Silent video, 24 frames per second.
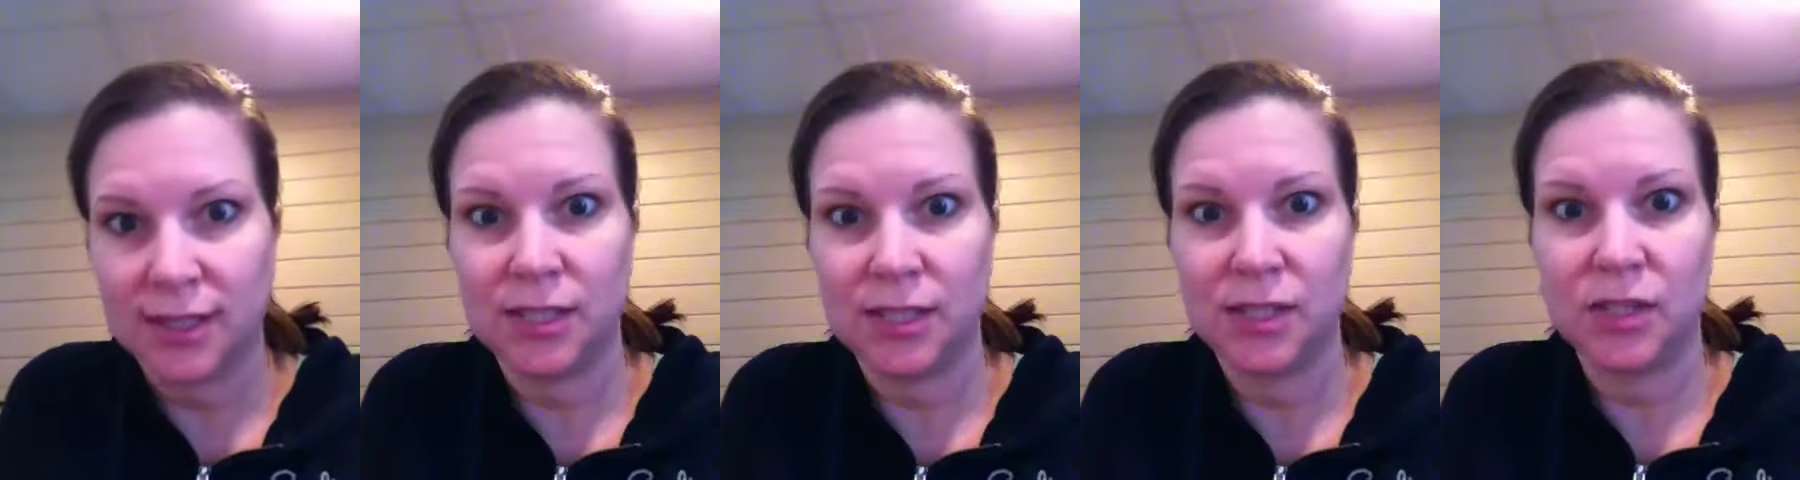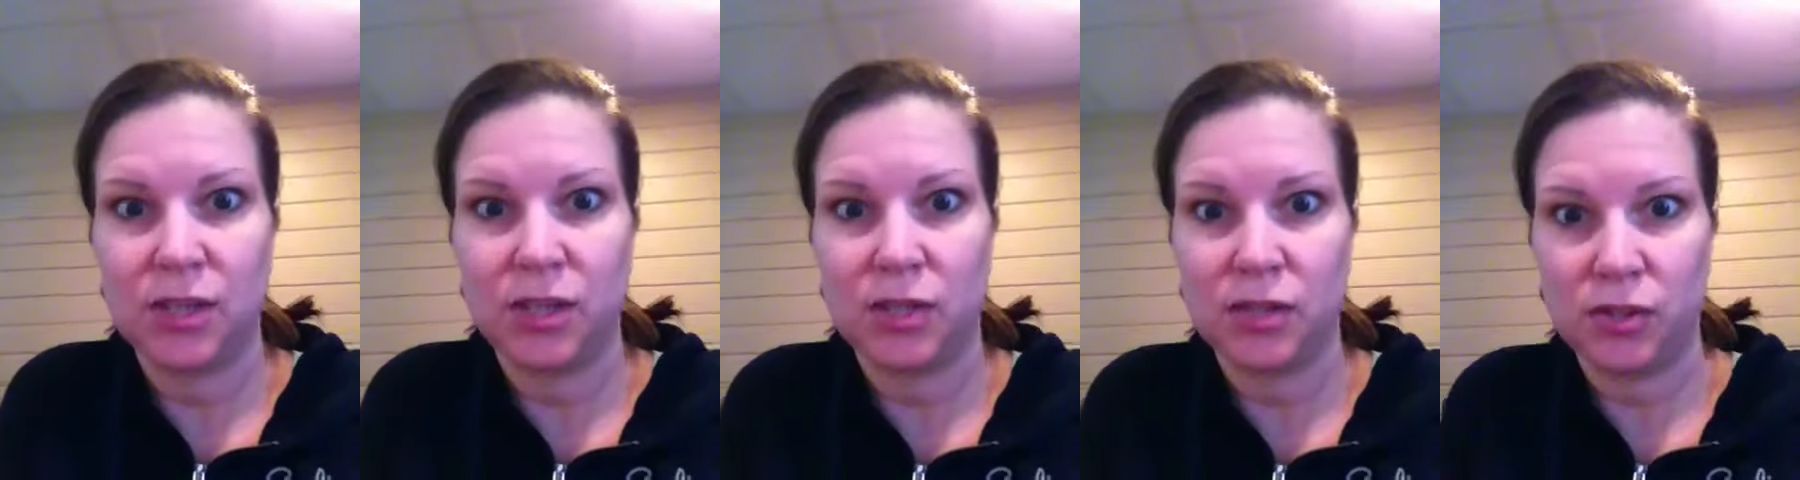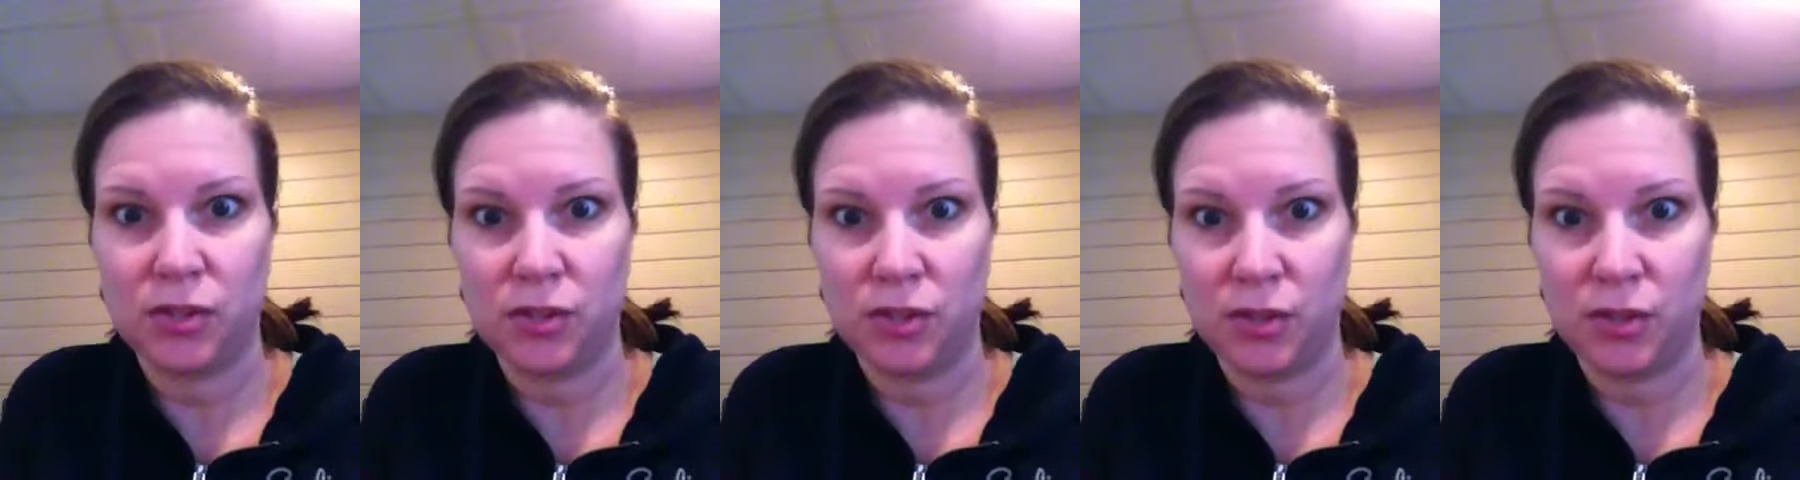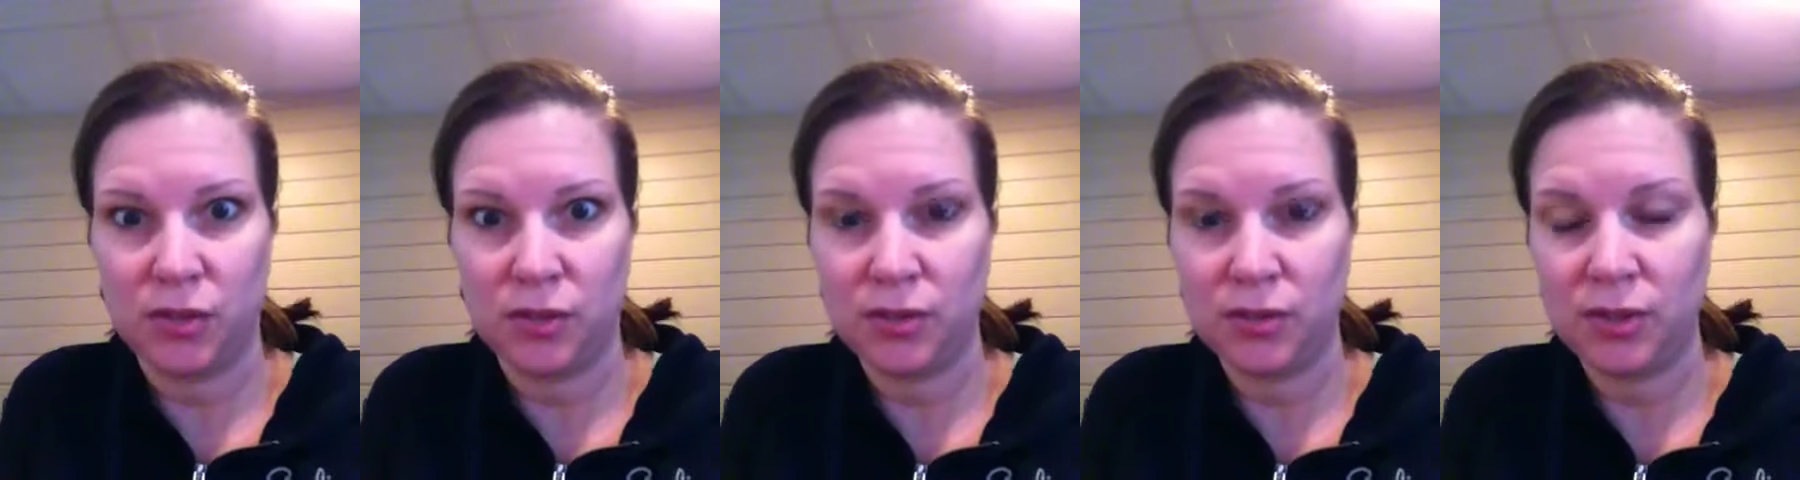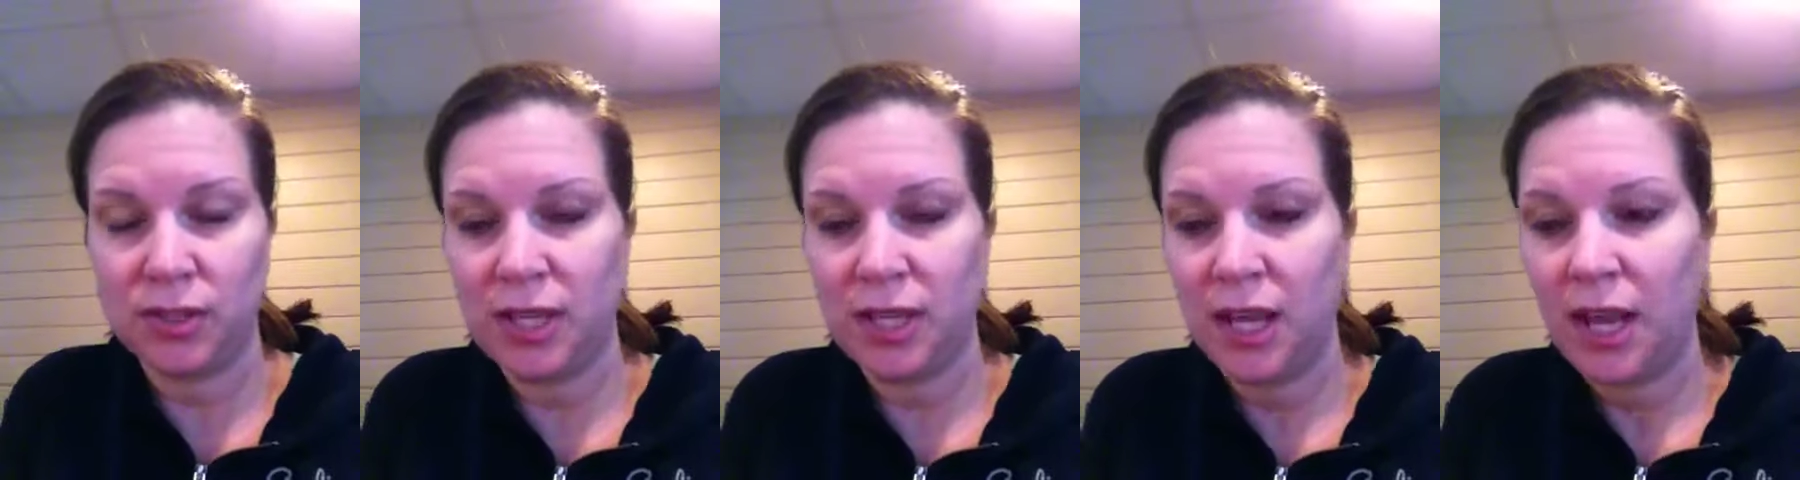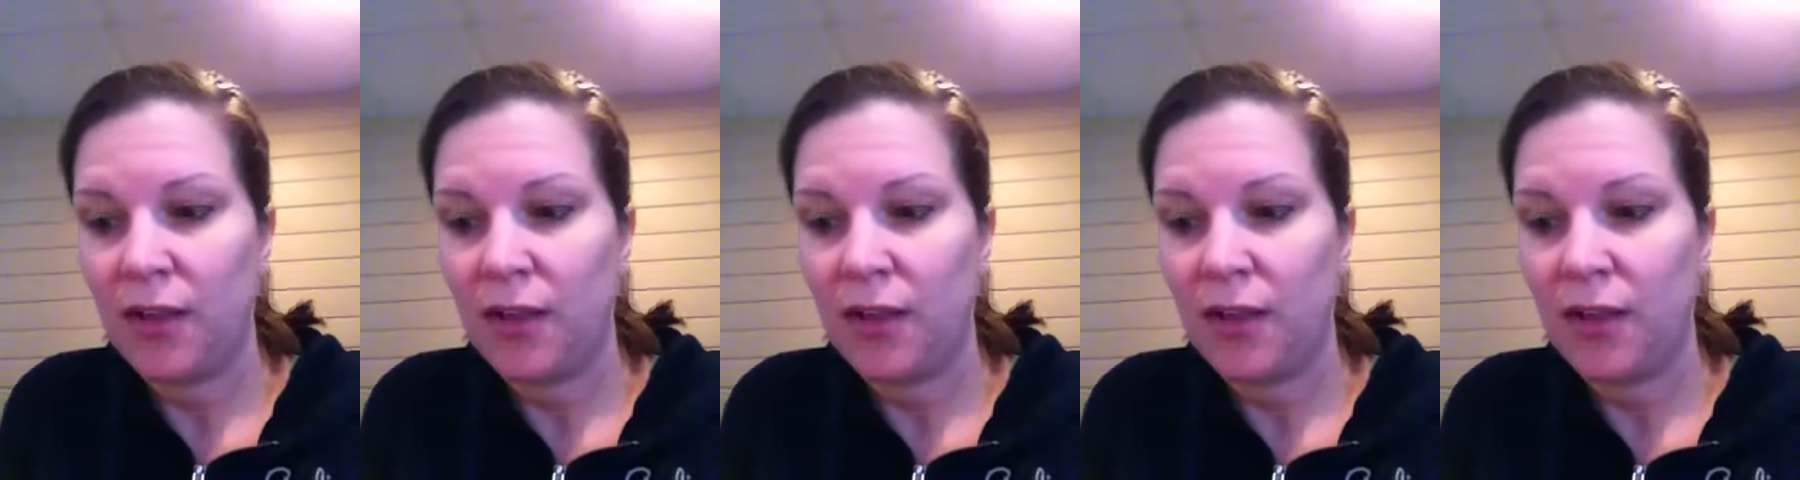into the shoes.